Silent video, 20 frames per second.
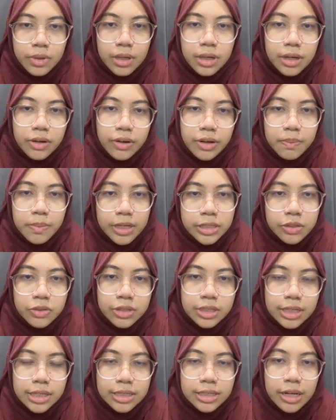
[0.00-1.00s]
Redbus use
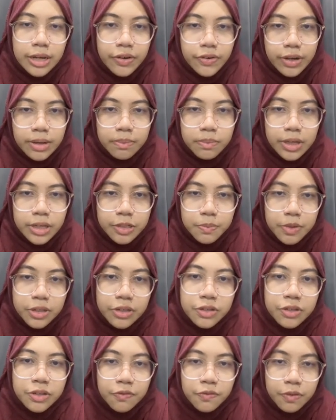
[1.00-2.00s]
case diagram,
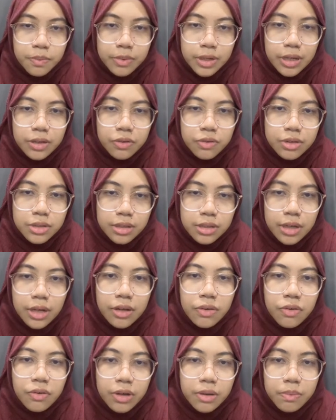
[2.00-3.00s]
expectation from the end user, and
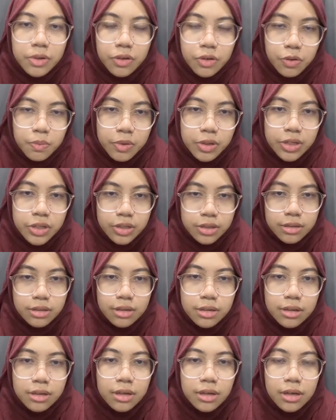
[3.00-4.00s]
requirement documentation.
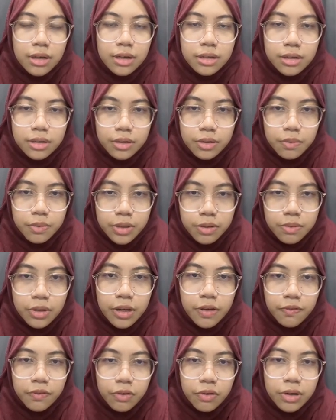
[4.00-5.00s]
And the third one, we
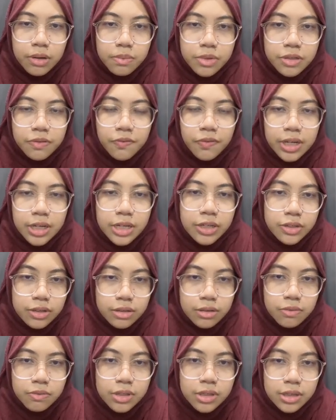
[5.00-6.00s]
have requirements validation,
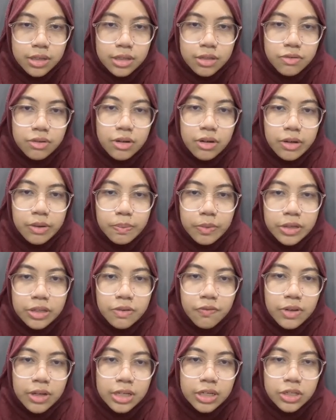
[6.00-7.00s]
which is requirements
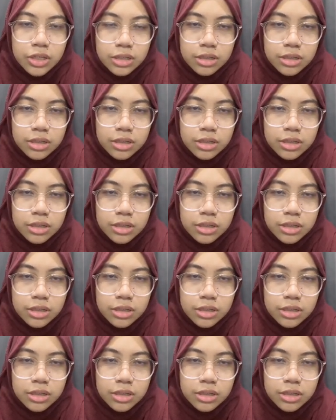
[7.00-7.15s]
validation